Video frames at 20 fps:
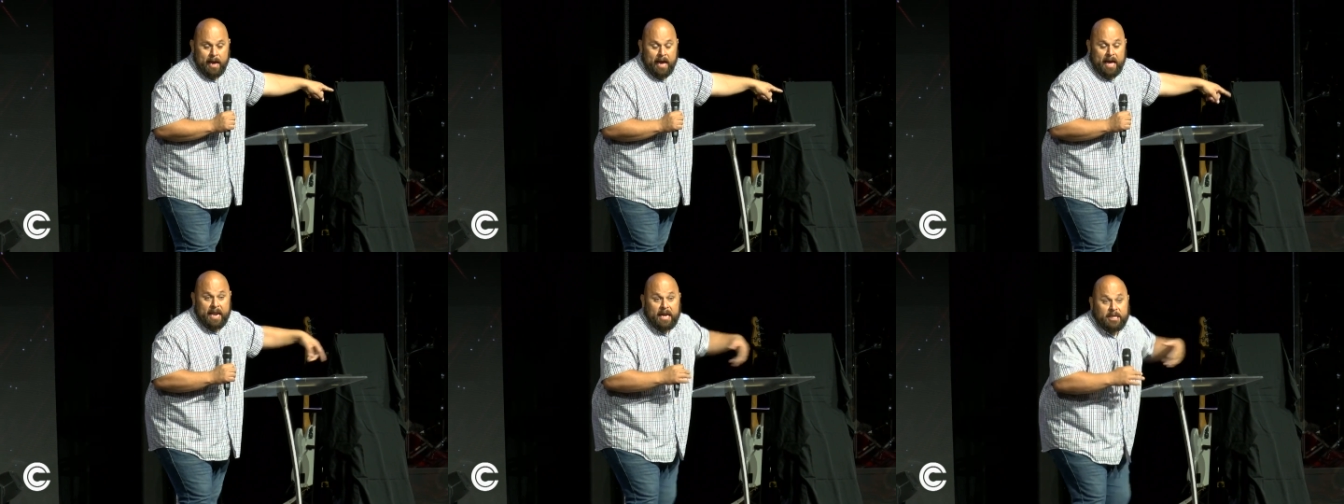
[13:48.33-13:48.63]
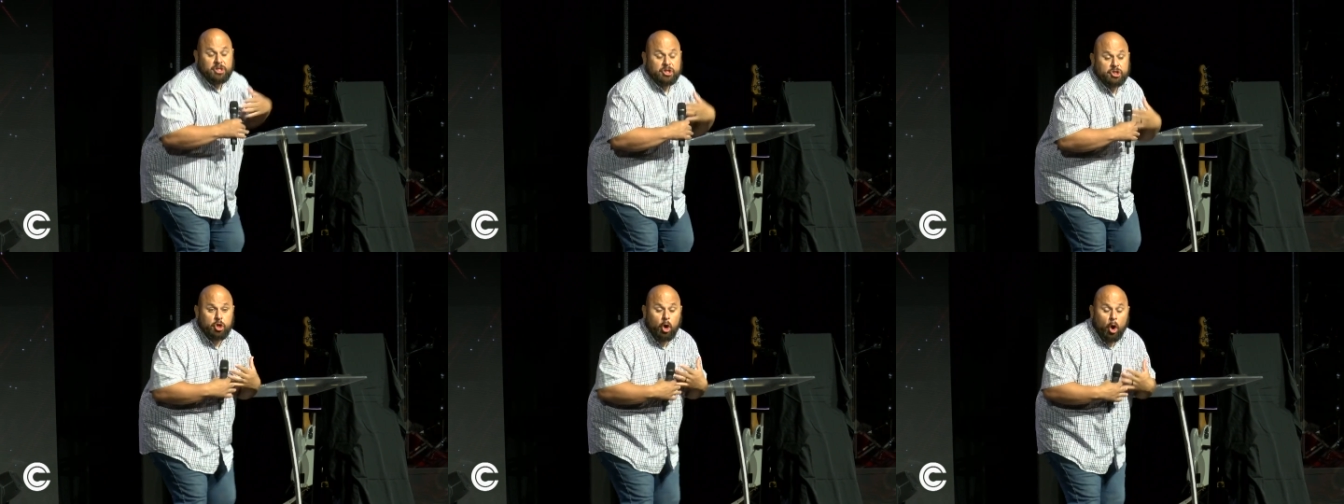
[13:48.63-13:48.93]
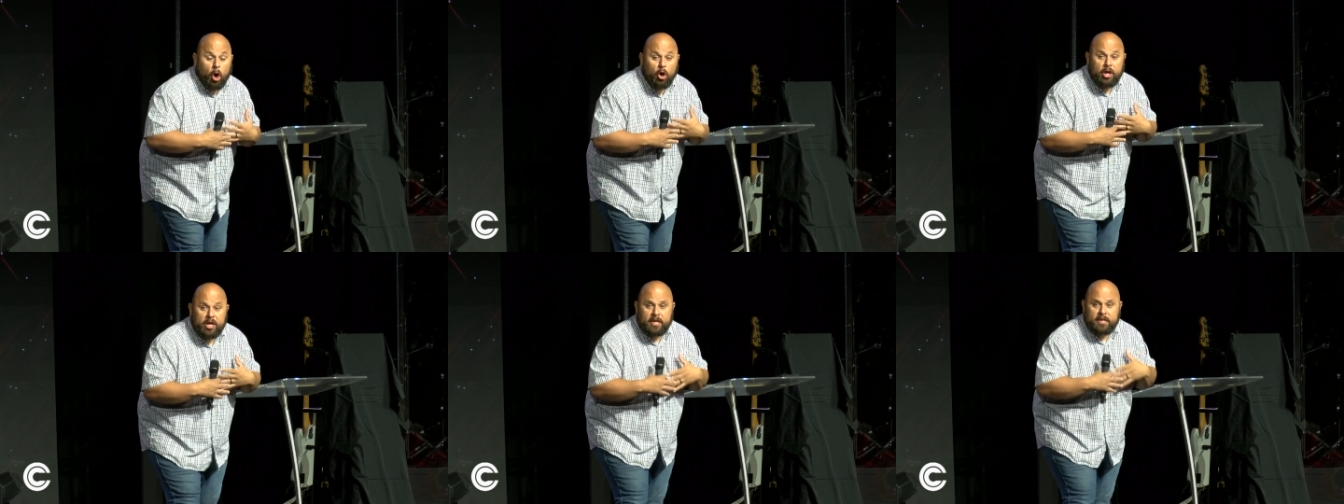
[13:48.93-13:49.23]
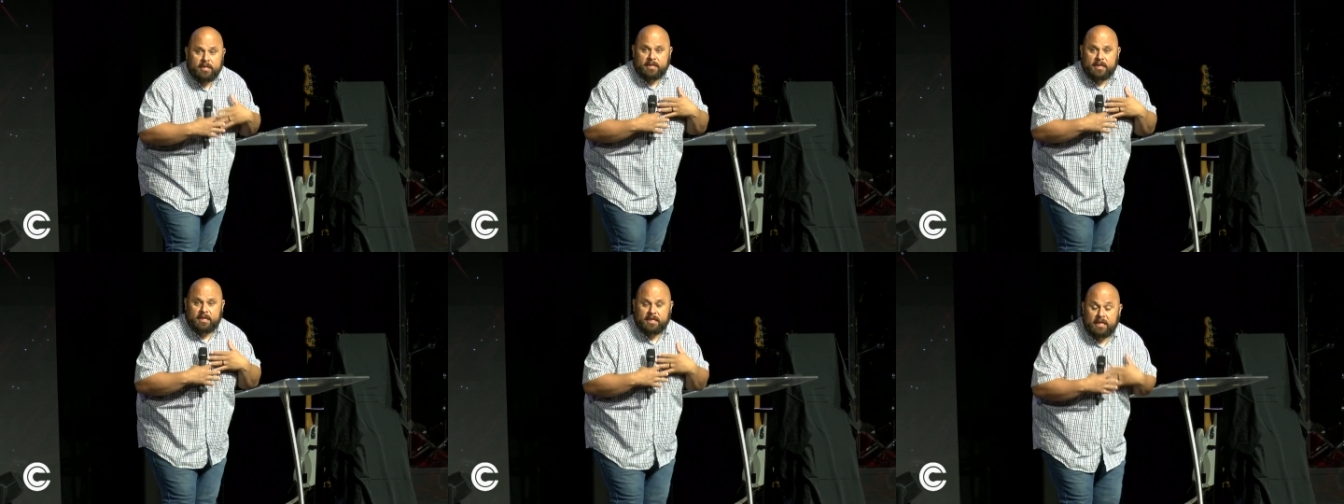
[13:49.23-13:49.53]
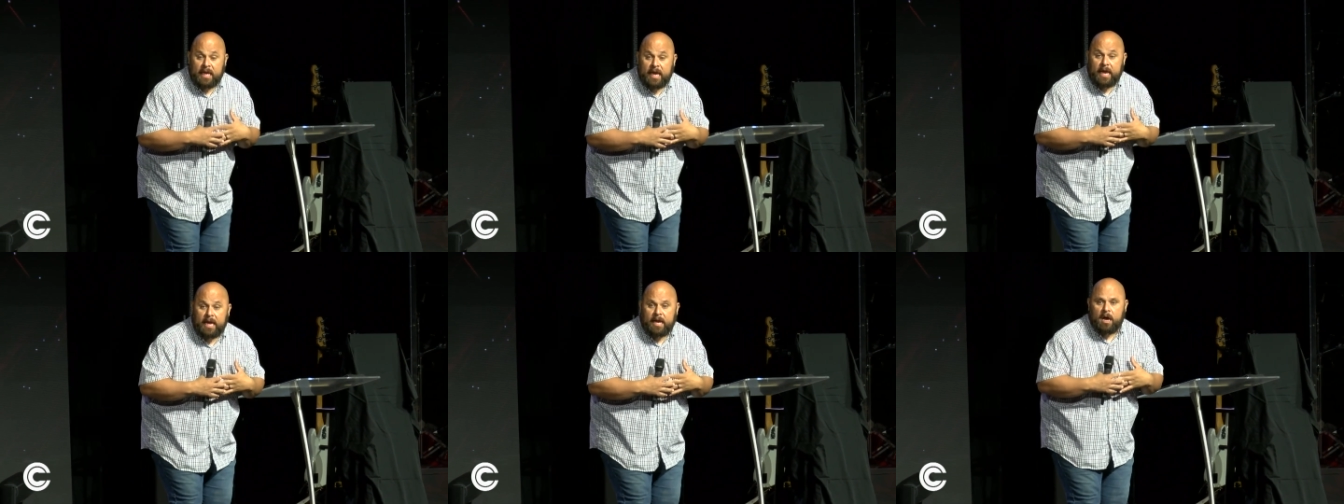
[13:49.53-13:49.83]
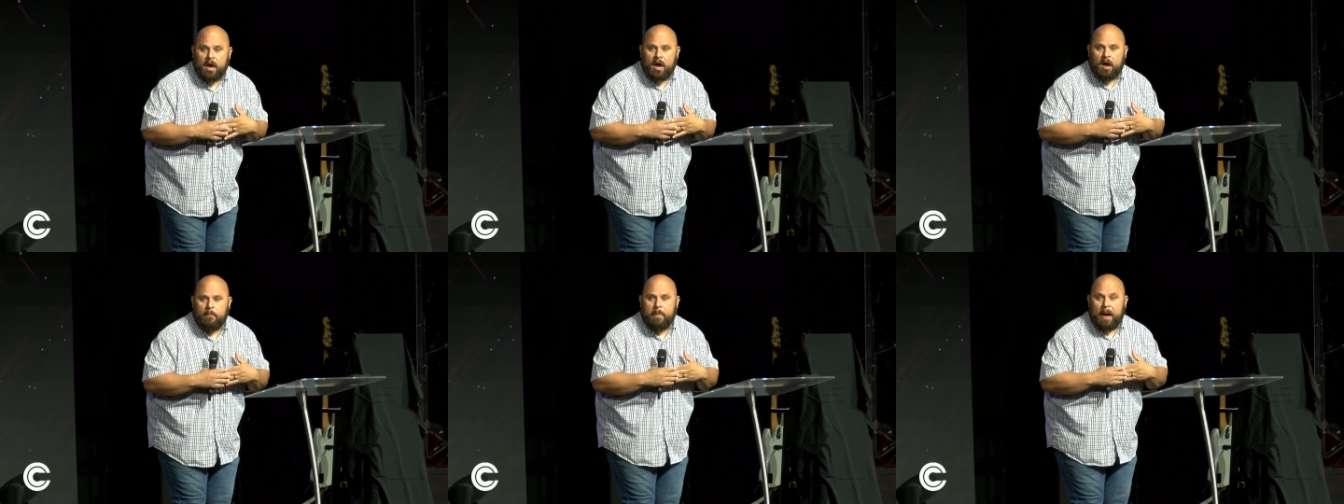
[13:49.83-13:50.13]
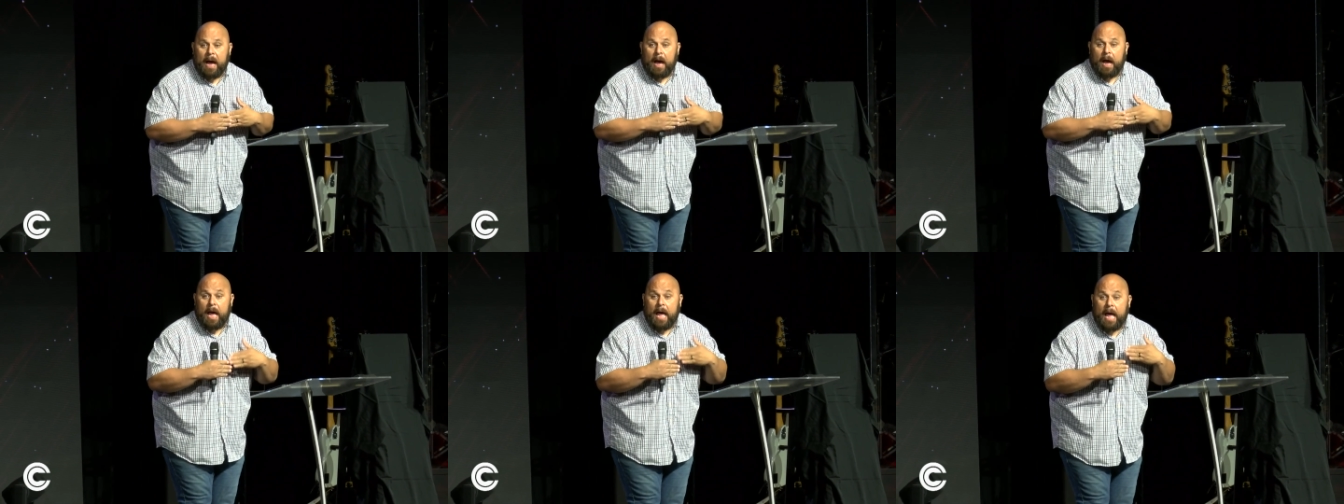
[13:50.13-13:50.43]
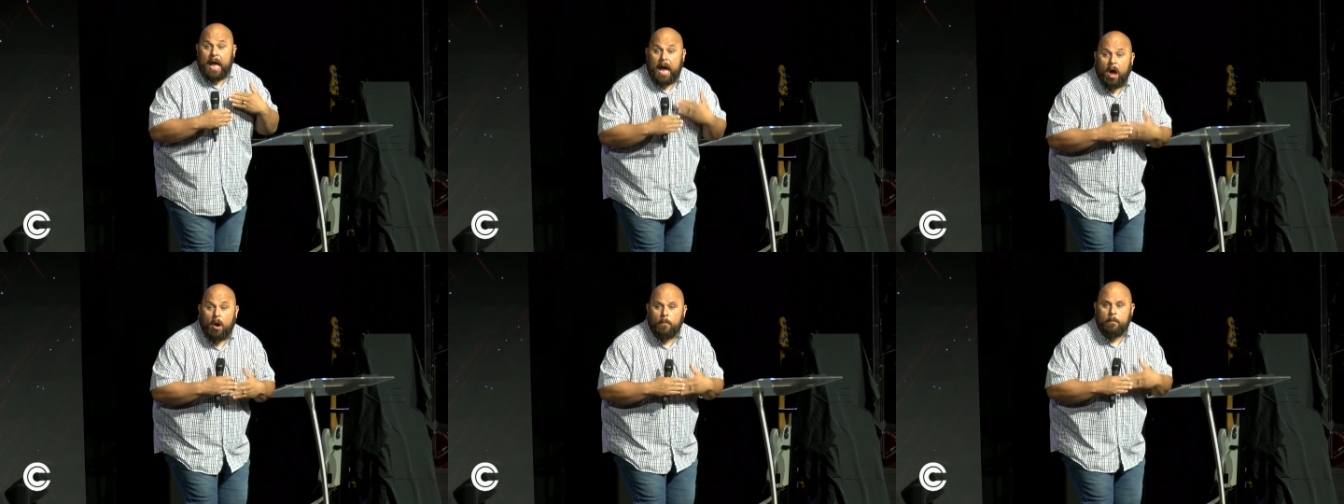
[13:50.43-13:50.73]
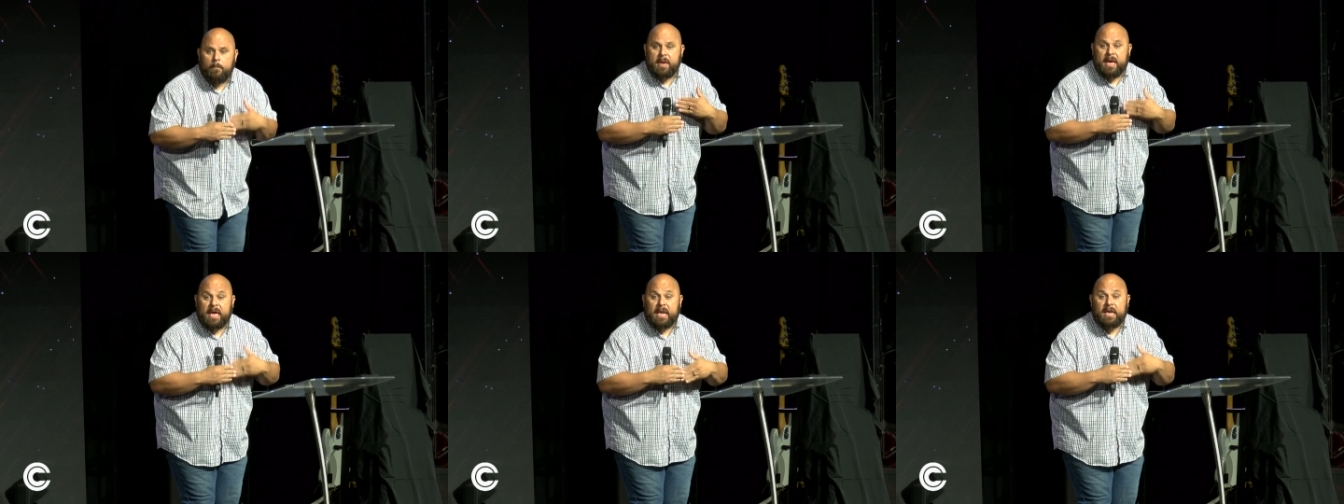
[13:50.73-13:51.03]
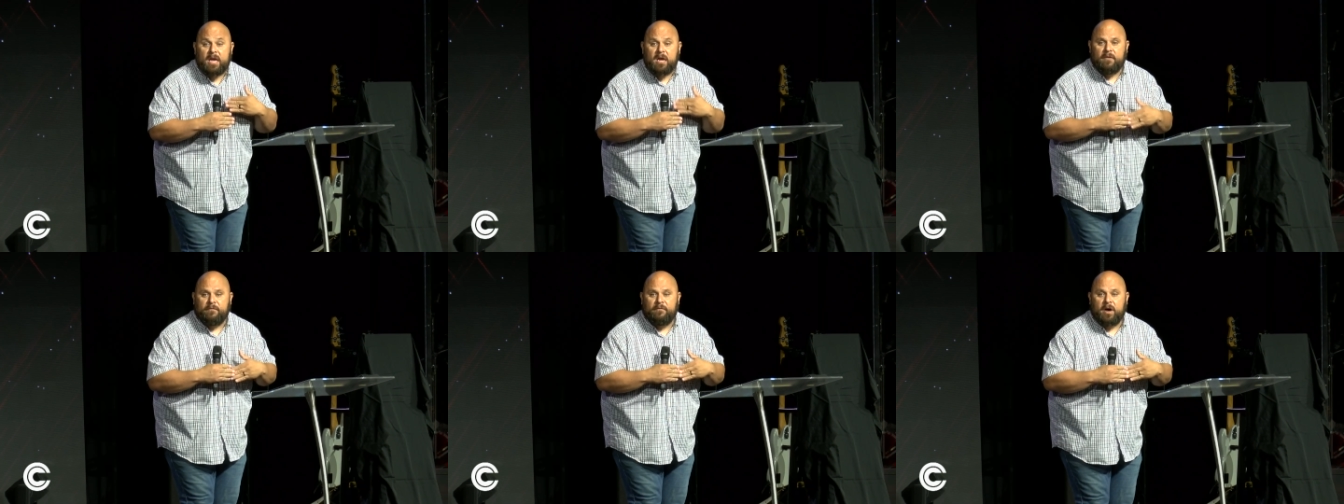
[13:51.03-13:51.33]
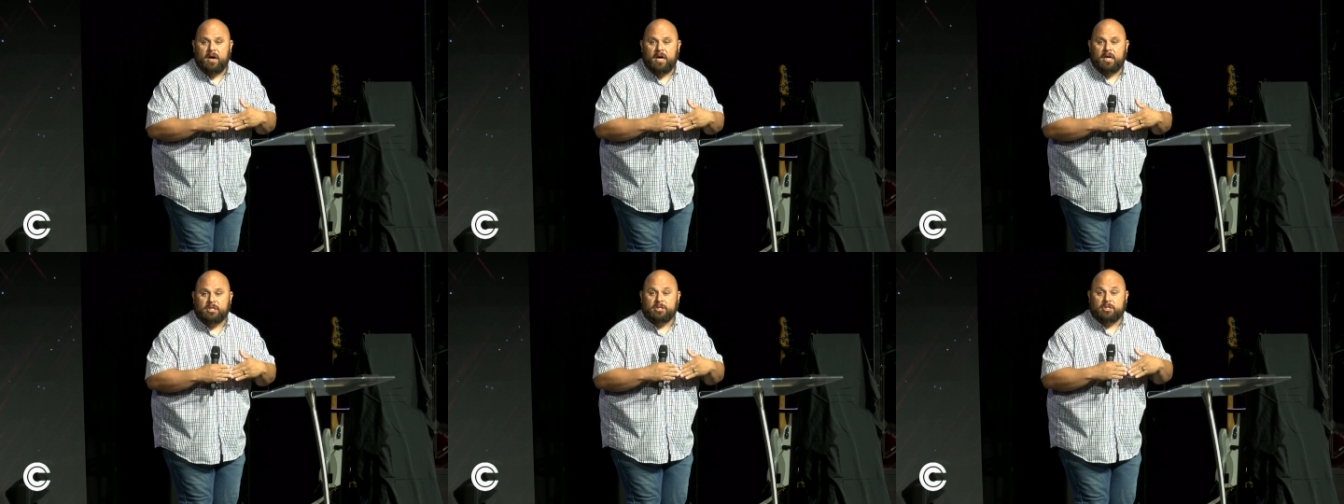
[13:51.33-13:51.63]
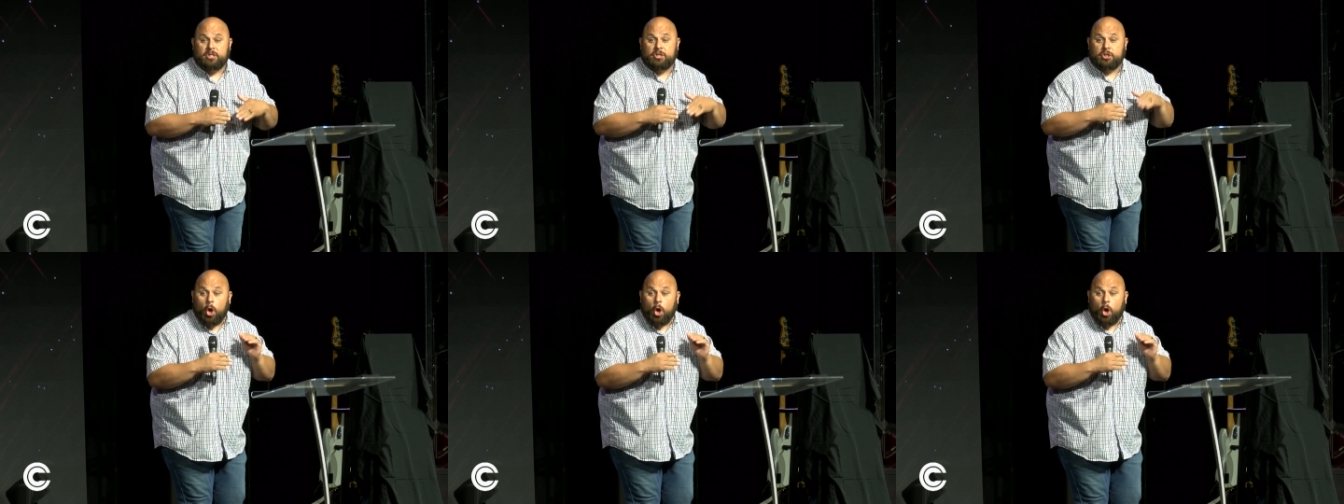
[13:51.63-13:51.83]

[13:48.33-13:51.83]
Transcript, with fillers: And I started to think about how many of us